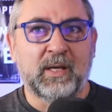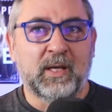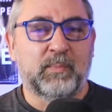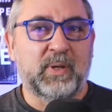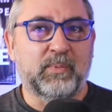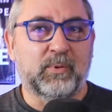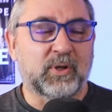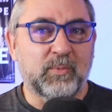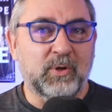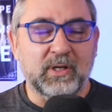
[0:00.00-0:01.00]
people
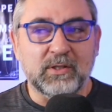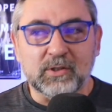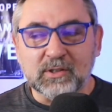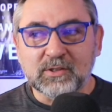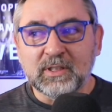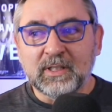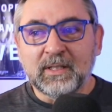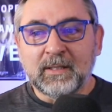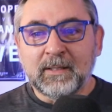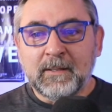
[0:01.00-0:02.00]
community church.
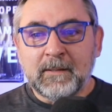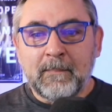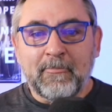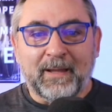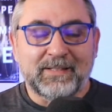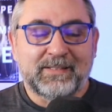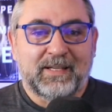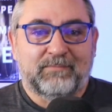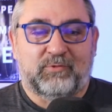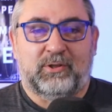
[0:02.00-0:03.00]
I
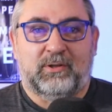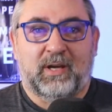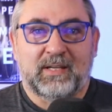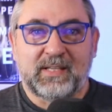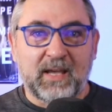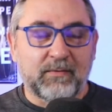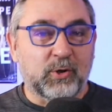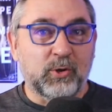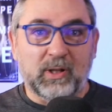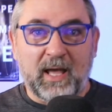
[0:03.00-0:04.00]
said, "Do you guys have a
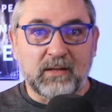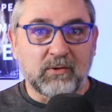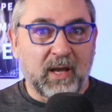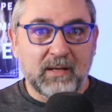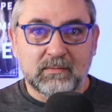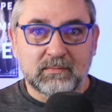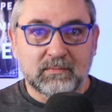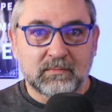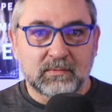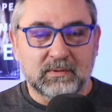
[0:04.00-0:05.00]
Google ad grant?"
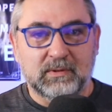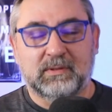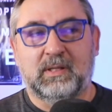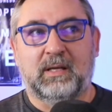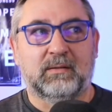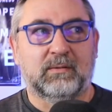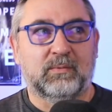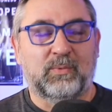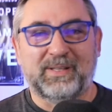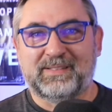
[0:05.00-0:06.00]
He's like,
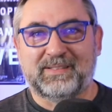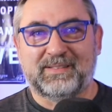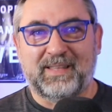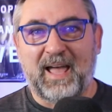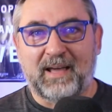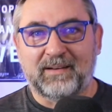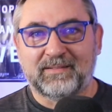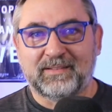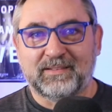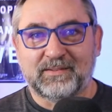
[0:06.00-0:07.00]
"What's that?"
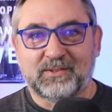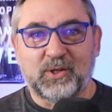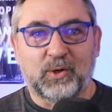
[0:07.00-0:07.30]
So